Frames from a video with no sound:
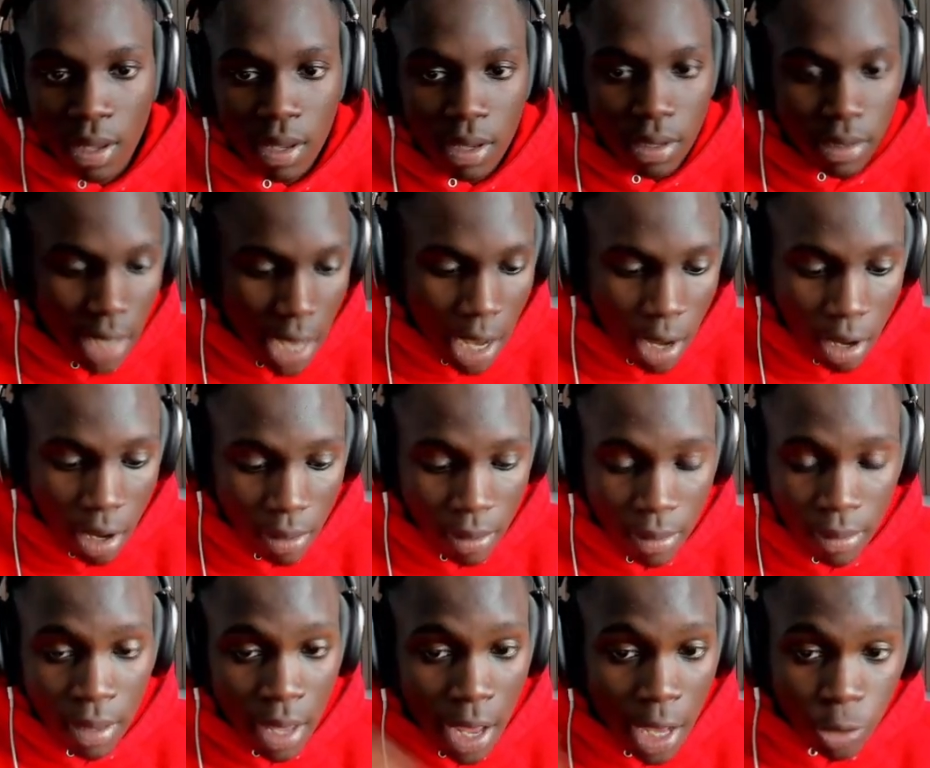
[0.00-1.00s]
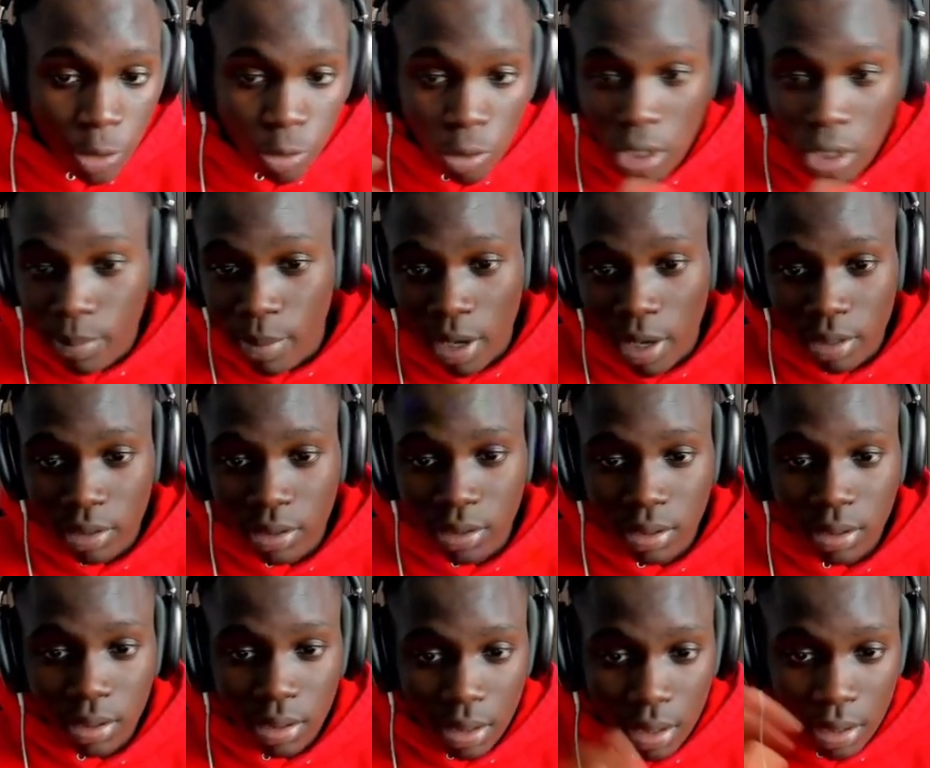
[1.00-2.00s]
Now, at $20
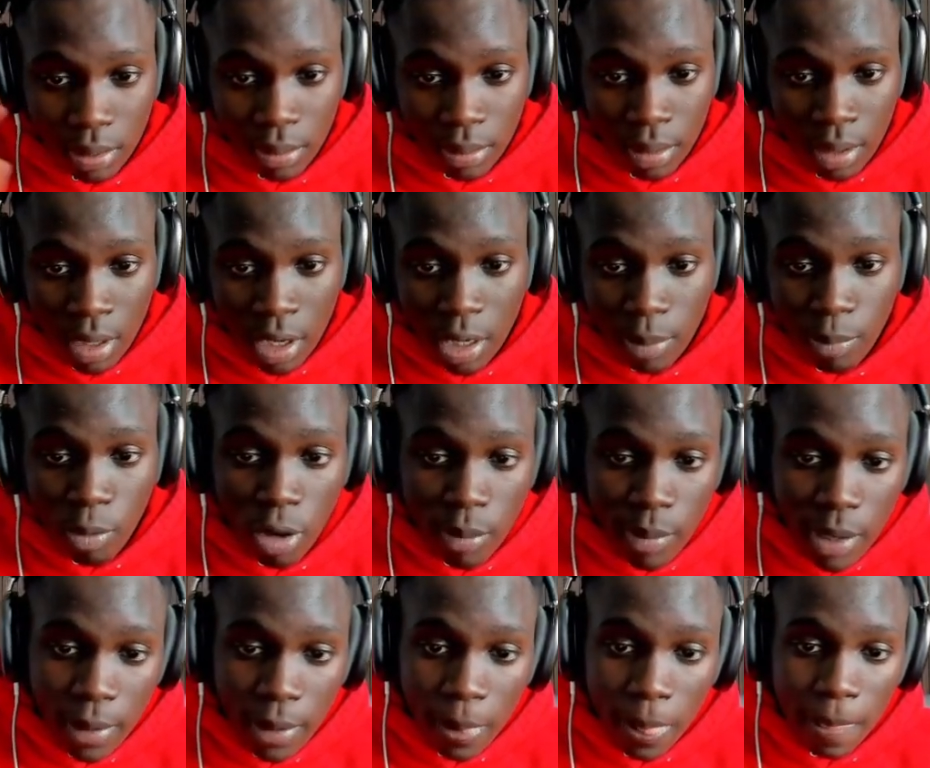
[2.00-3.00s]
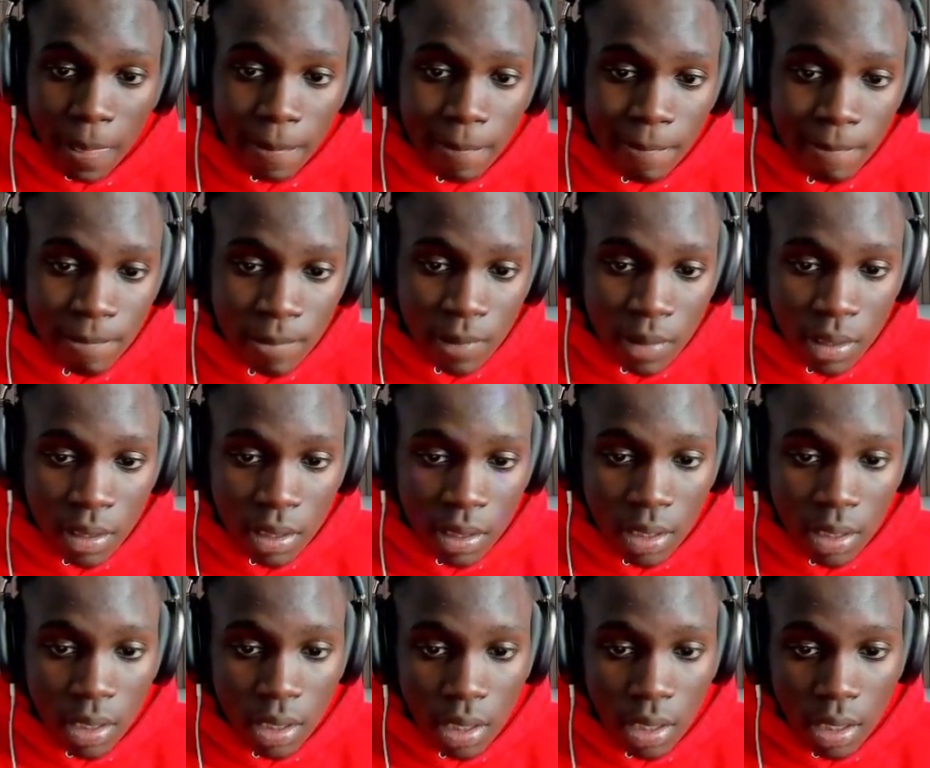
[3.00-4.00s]
an appointment,
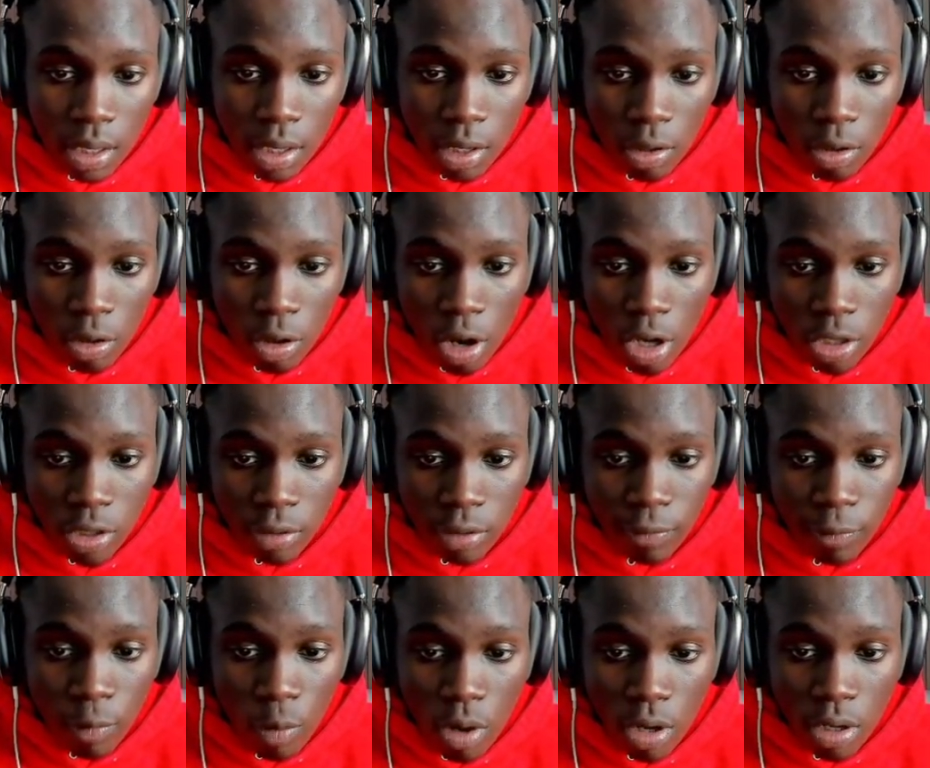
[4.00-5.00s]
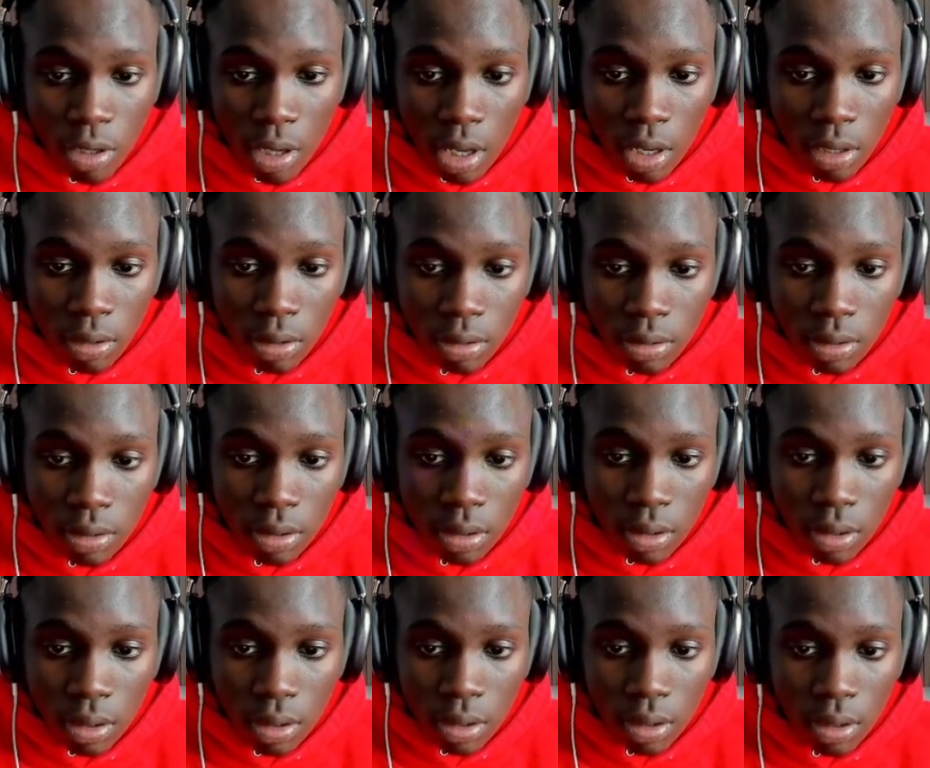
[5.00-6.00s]
it will cost you $400
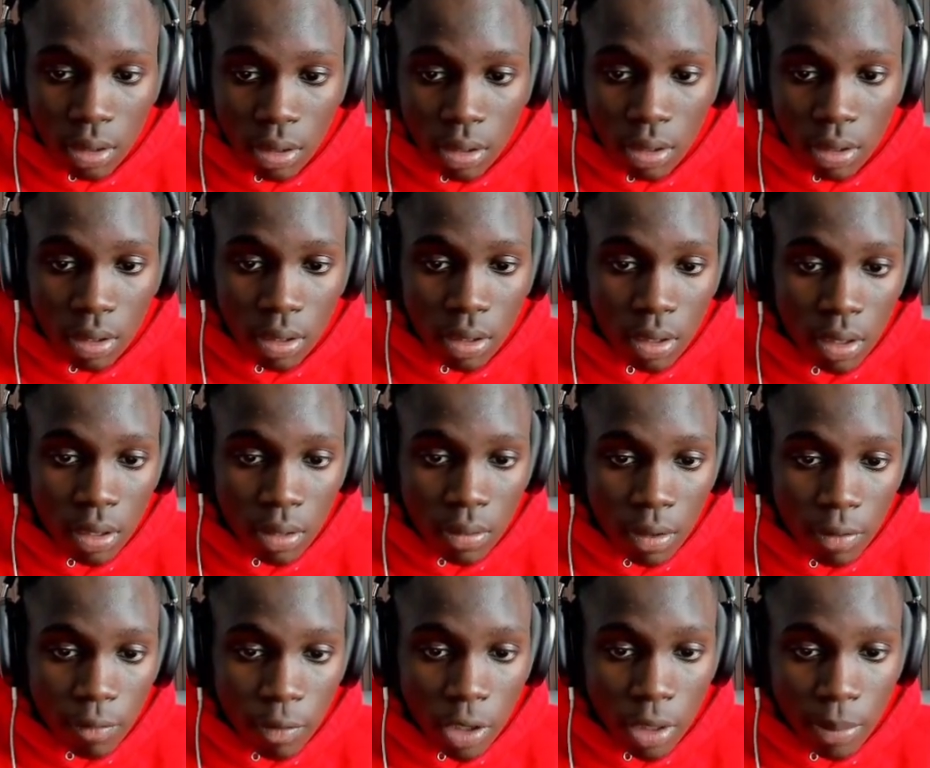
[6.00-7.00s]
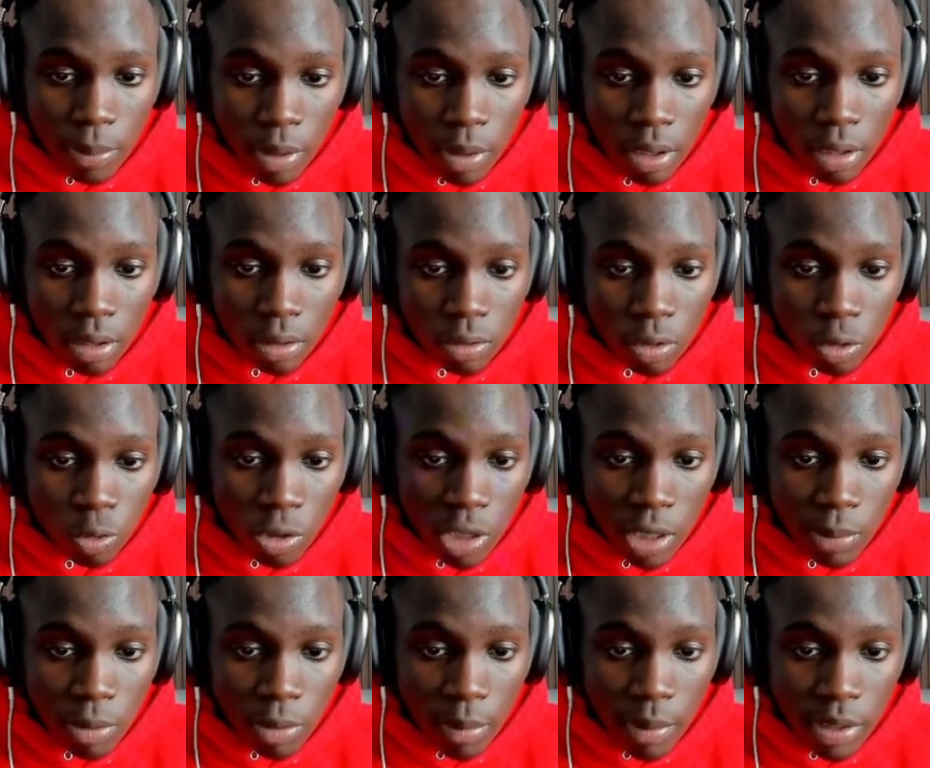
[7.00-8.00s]
for you to book 20
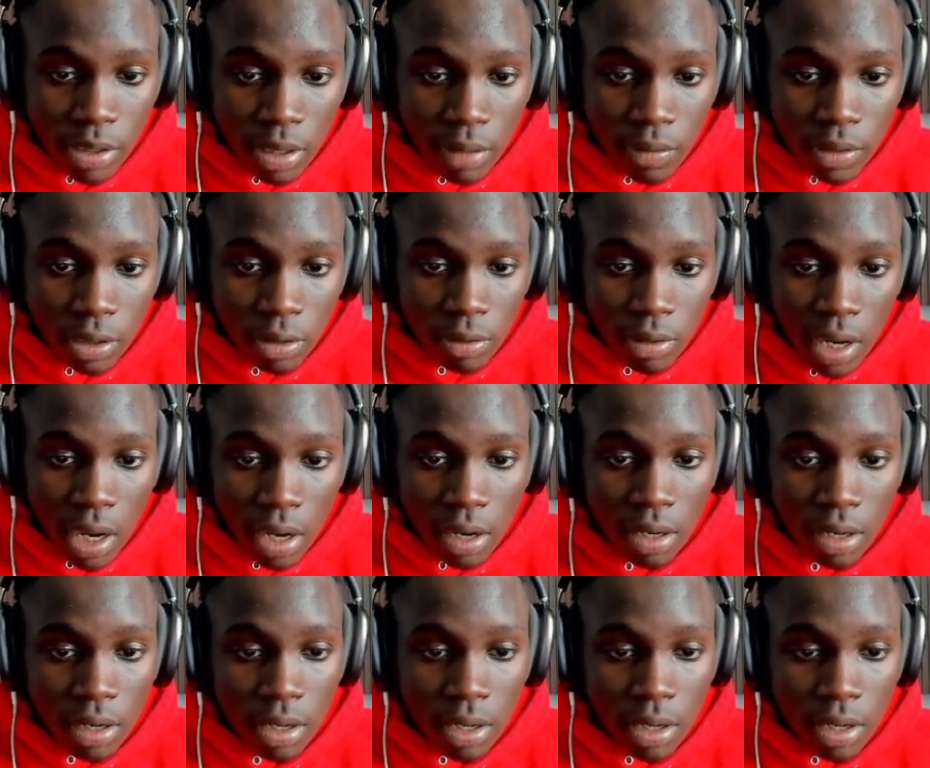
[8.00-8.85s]
appointments every single day.